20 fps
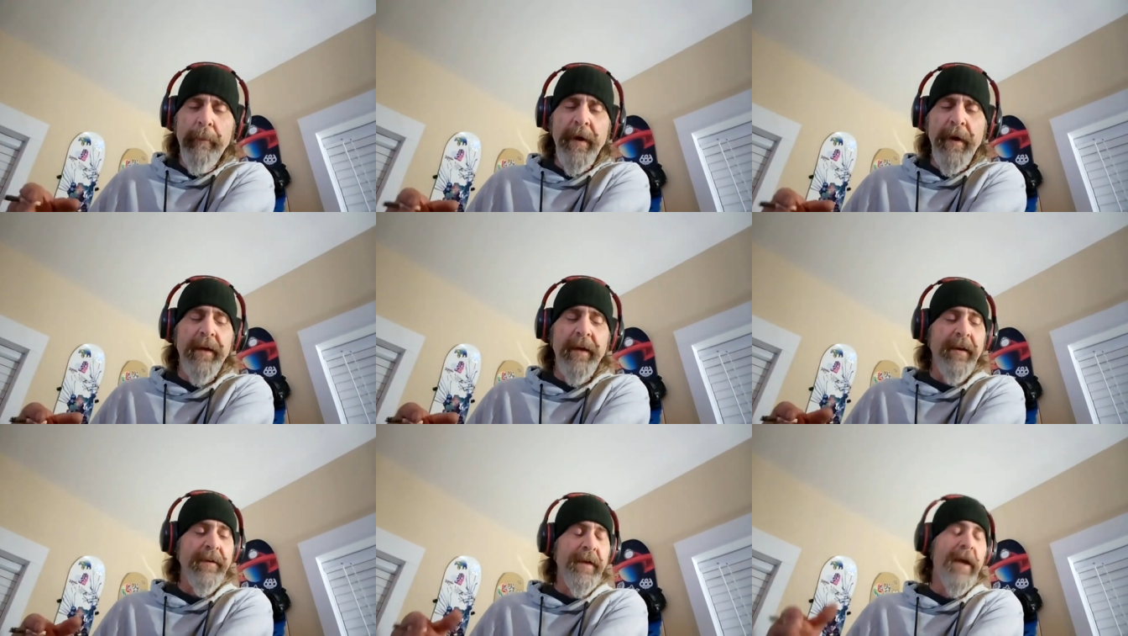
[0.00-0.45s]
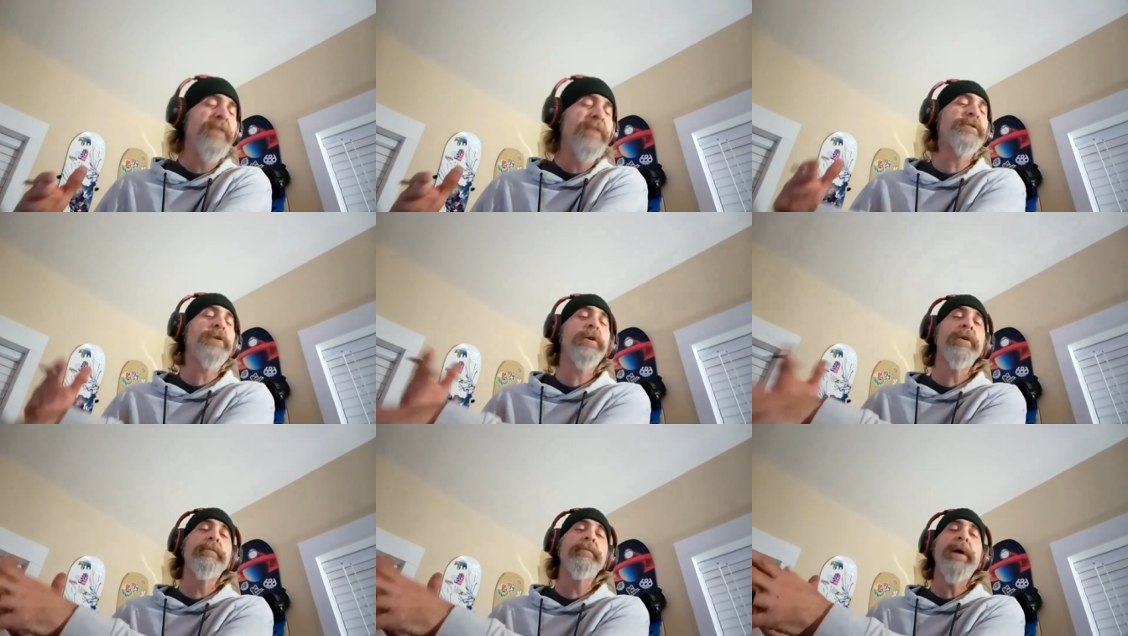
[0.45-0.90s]
But
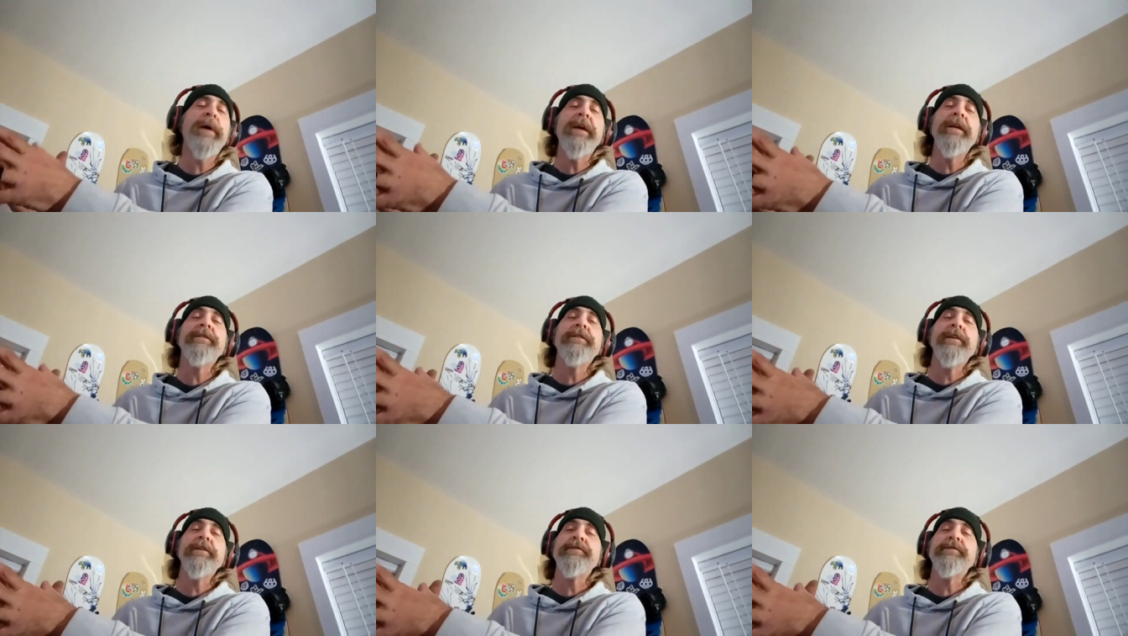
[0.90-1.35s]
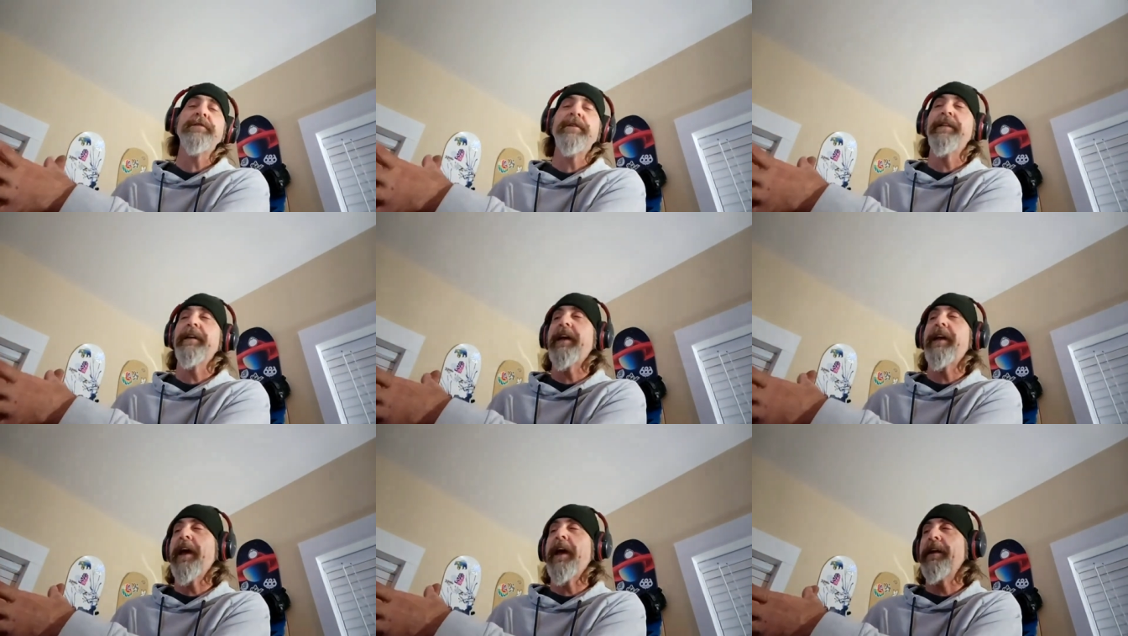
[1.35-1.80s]
I started paying
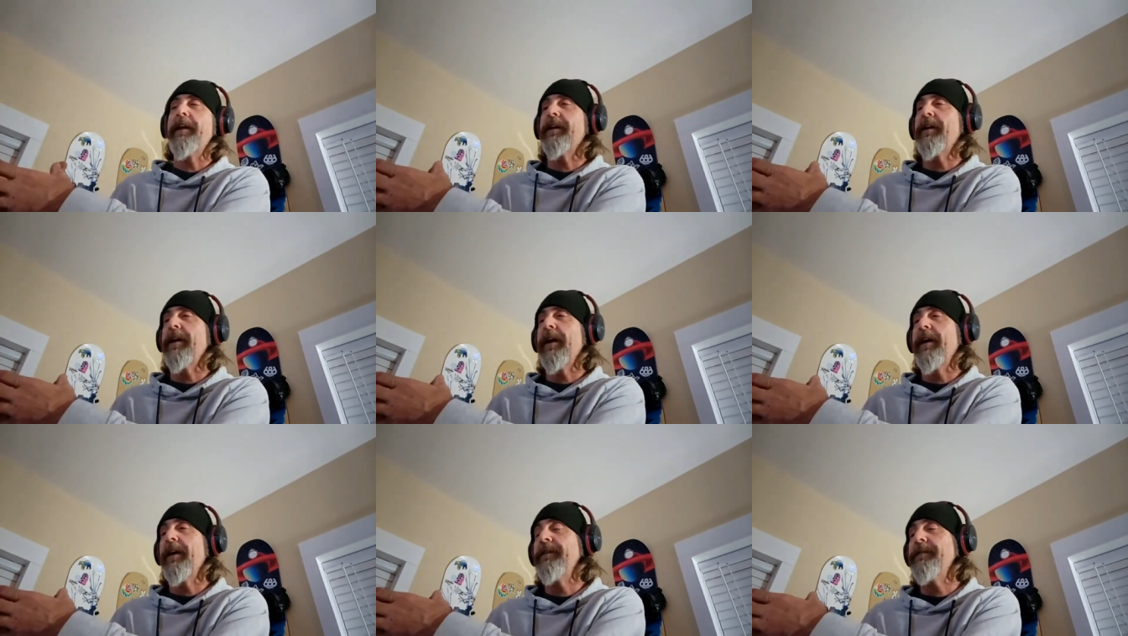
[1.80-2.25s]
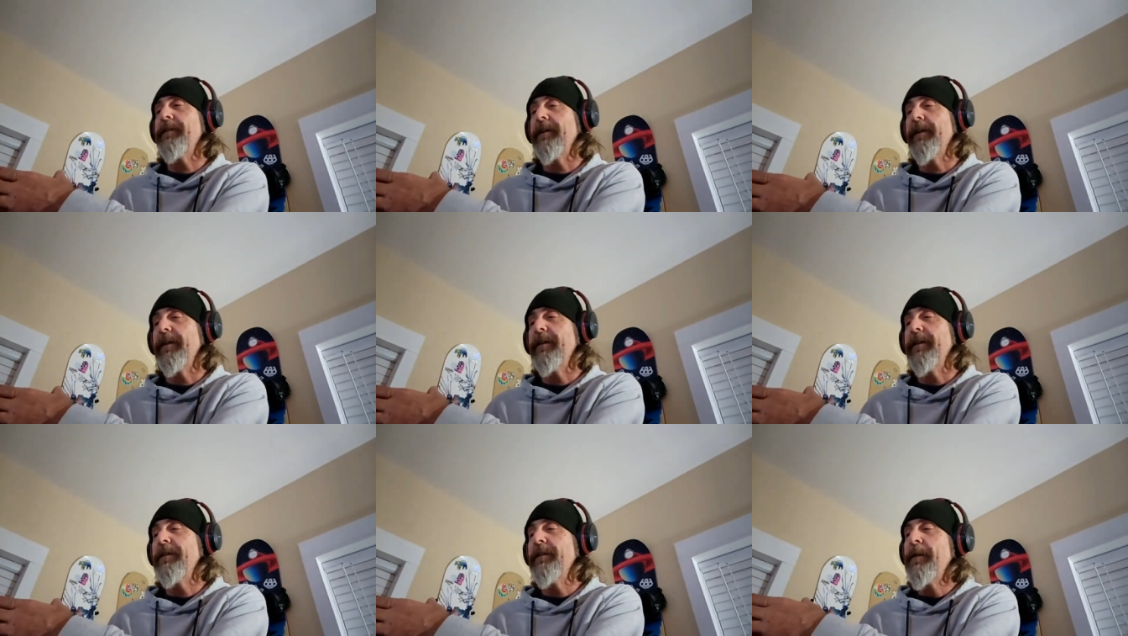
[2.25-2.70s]
attention to the cannabis
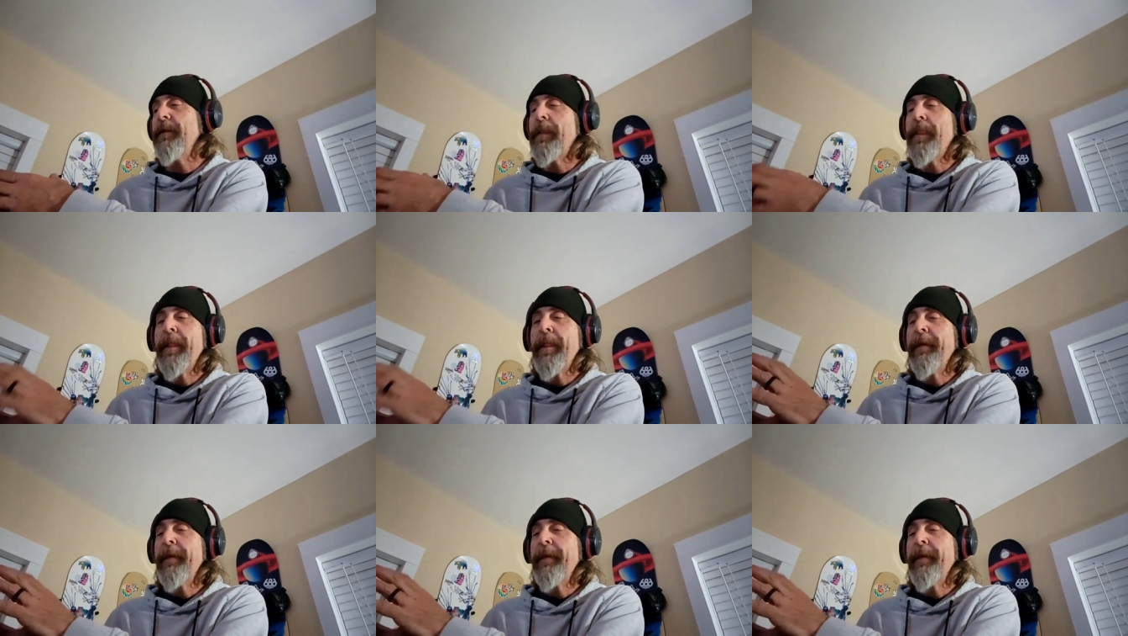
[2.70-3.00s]
content,